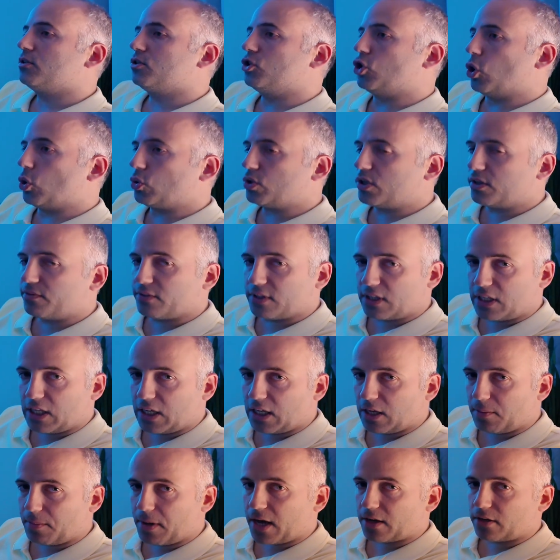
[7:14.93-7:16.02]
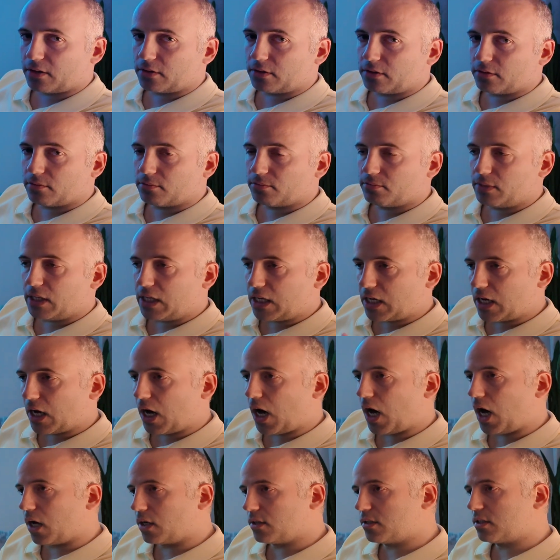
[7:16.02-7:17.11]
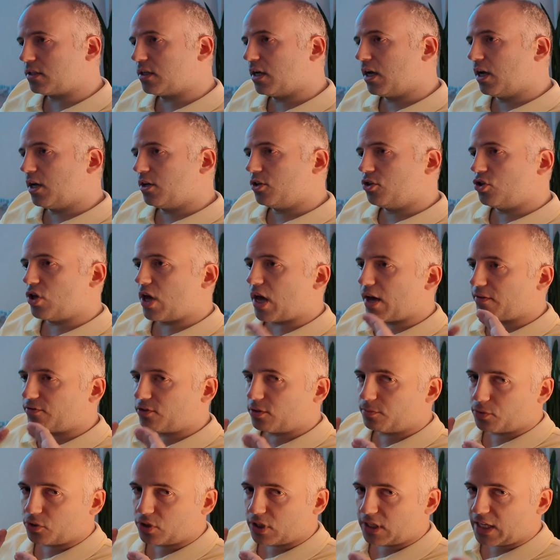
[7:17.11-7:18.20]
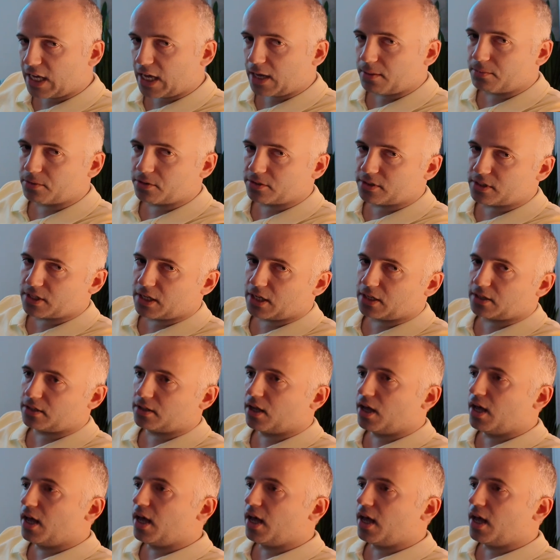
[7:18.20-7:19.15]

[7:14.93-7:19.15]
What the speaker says: don't even think about it, because you have to put the cables in,